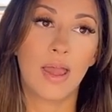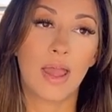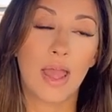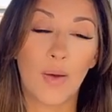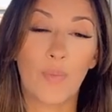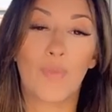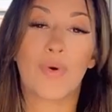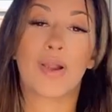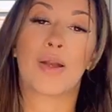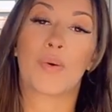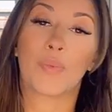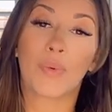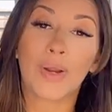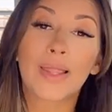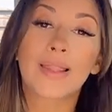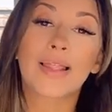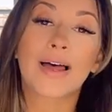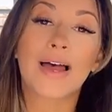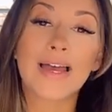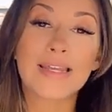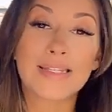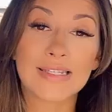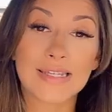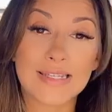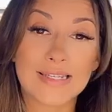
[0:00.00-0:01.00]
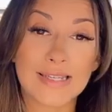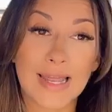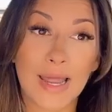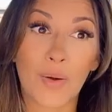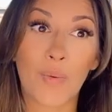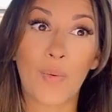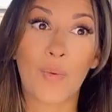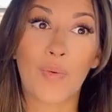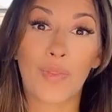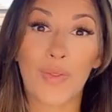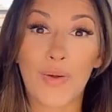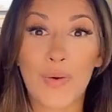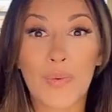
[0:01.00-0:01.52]
And what I realized is
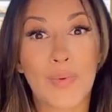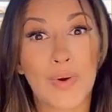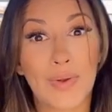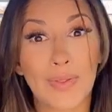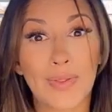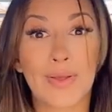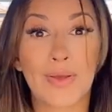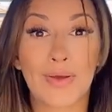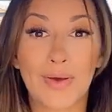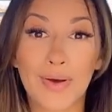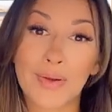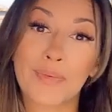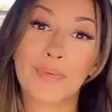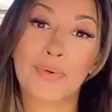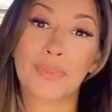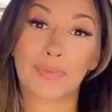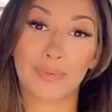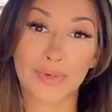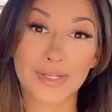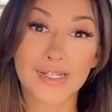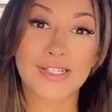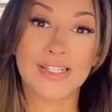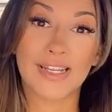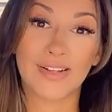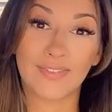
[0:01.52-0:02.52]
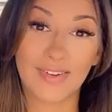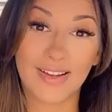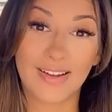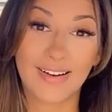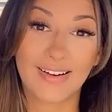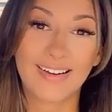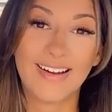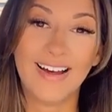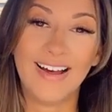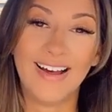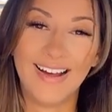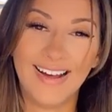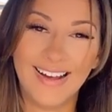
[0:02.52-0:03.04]
like, they're really good with
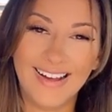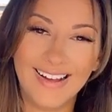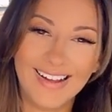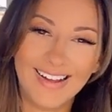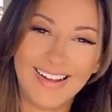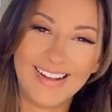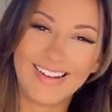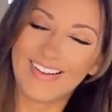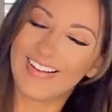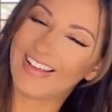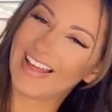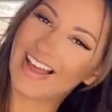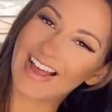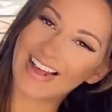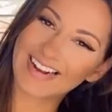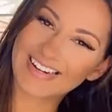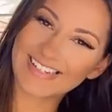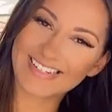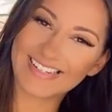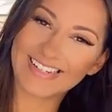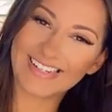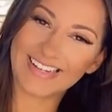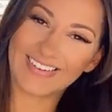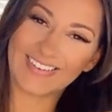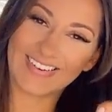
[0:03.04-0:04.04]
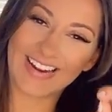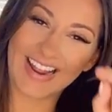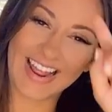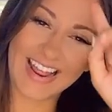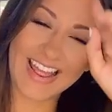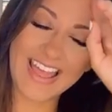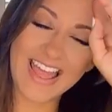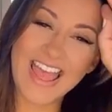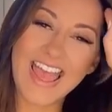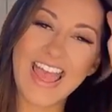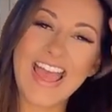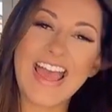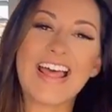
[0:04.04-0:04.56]
receiving, actually,
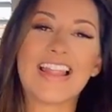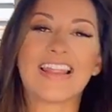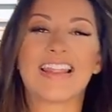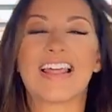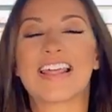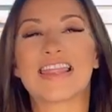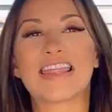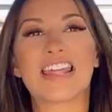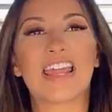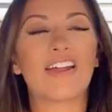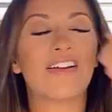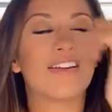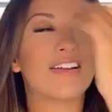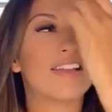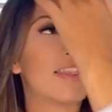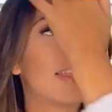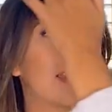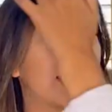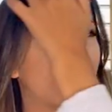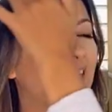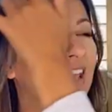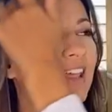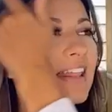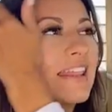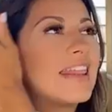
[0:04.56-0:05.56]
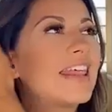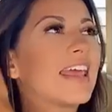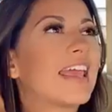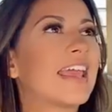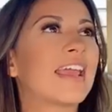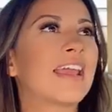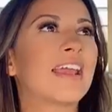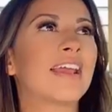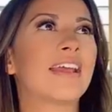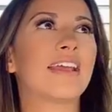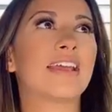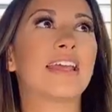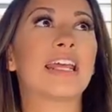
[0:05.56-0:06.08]
right? Like
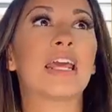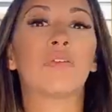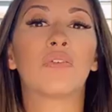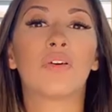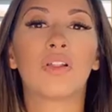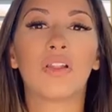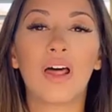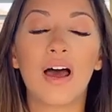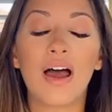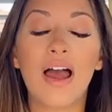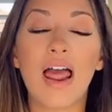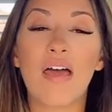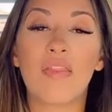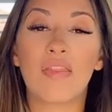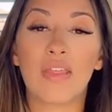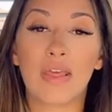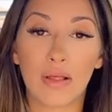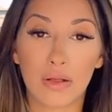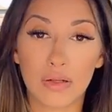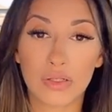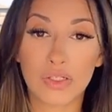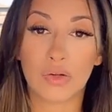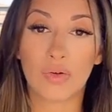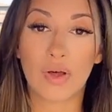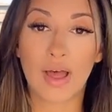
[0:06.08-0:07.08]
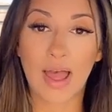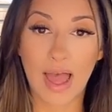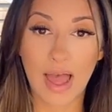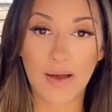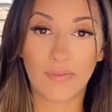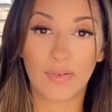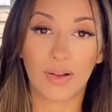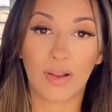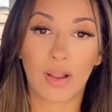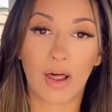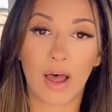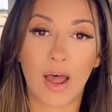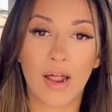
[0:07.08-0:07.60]
they give a lot and they also
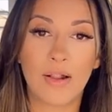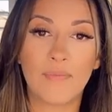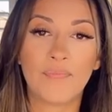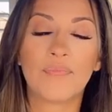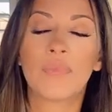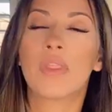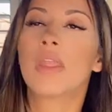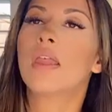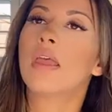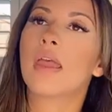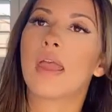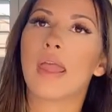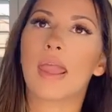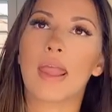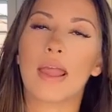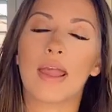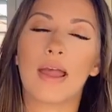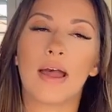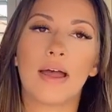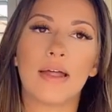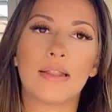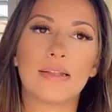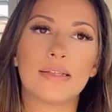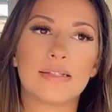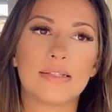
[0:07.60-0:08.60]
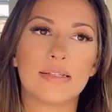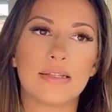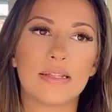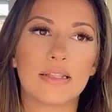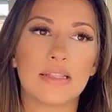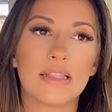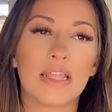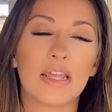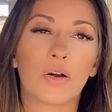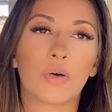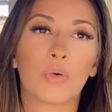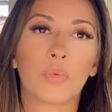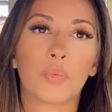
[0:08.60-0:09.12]
have a lot. And
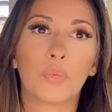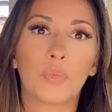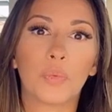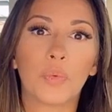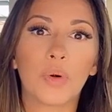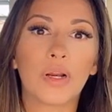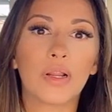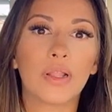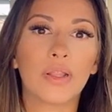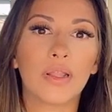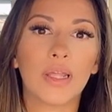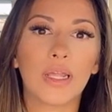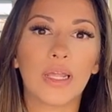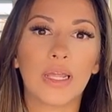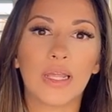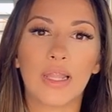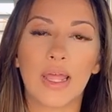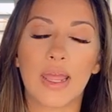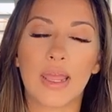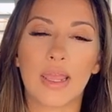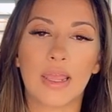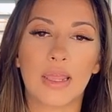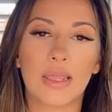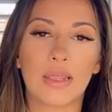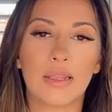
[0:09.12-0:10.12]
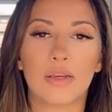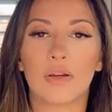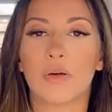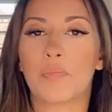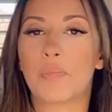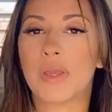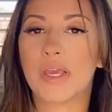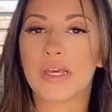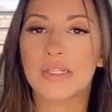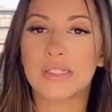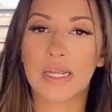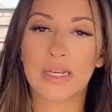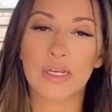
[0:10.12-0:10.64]
they're really like,
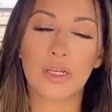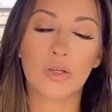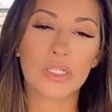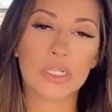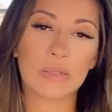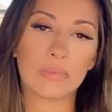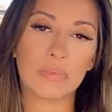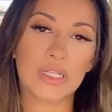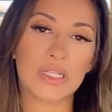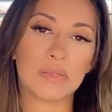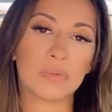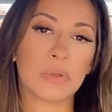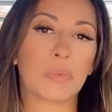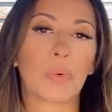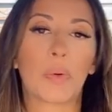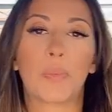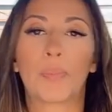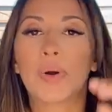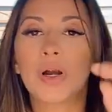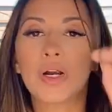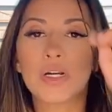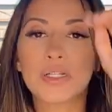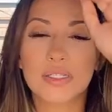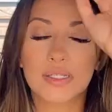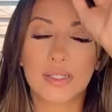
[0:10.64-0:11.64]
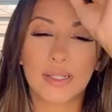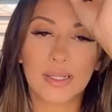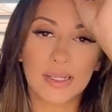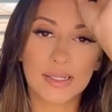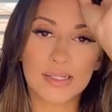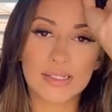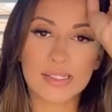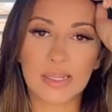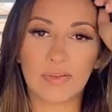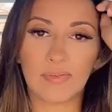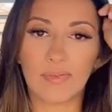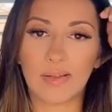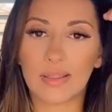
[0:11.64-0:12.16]
because I know some of these people personally
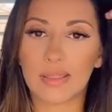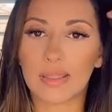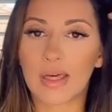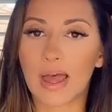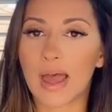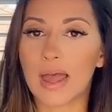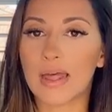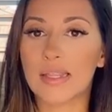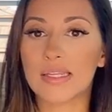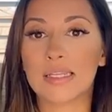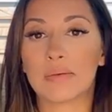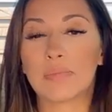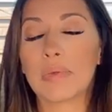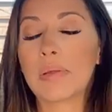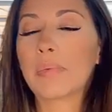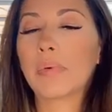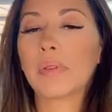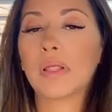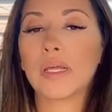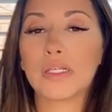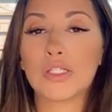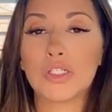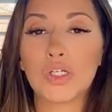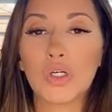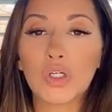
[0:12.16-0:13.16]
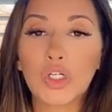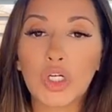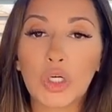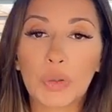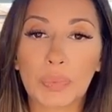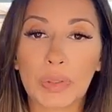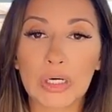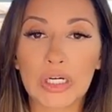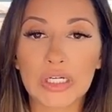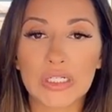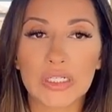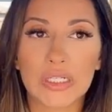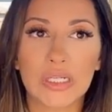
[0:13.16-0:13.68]
and stuff like that, and some people I don't know
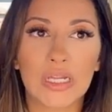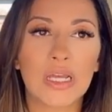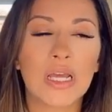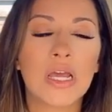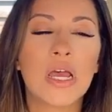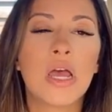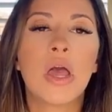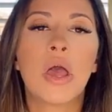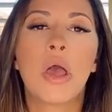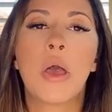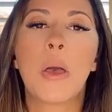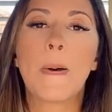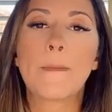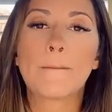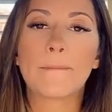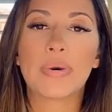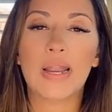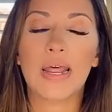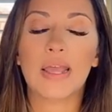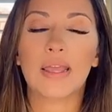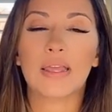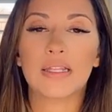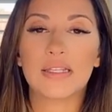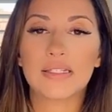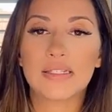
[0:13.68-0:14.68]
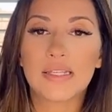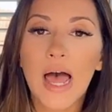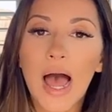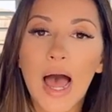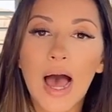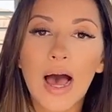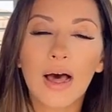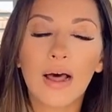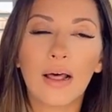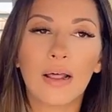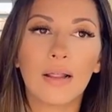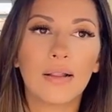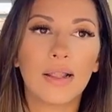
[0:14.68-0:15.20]
personally, but I can
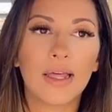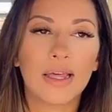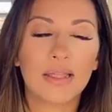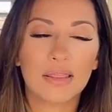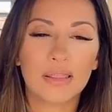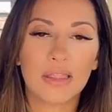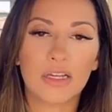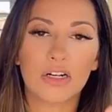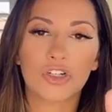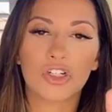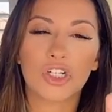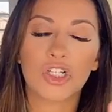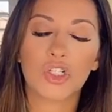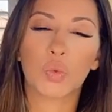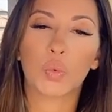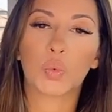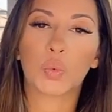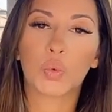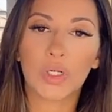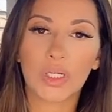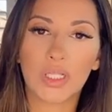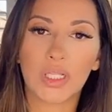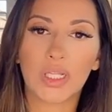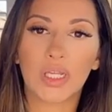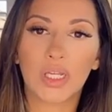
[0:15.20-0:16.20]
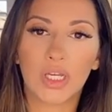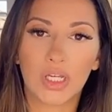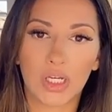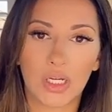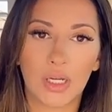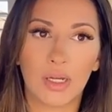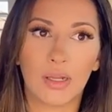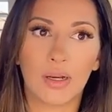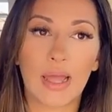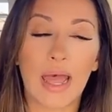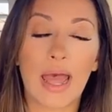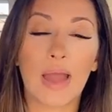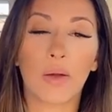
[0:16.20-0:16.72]
tell like they're just really
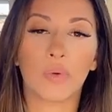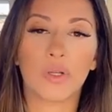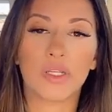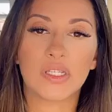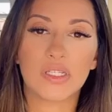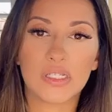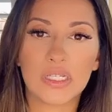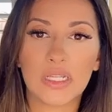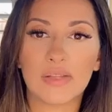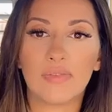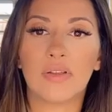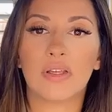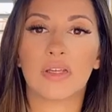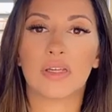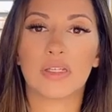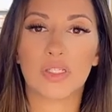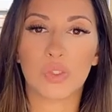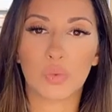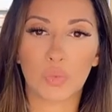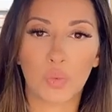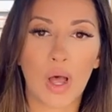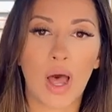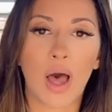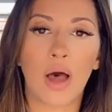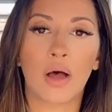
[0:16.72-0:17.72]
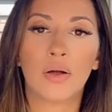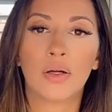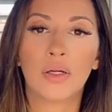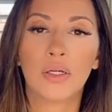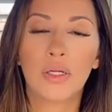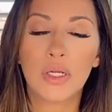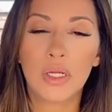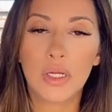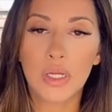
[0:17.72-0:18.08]
good at receiving as well.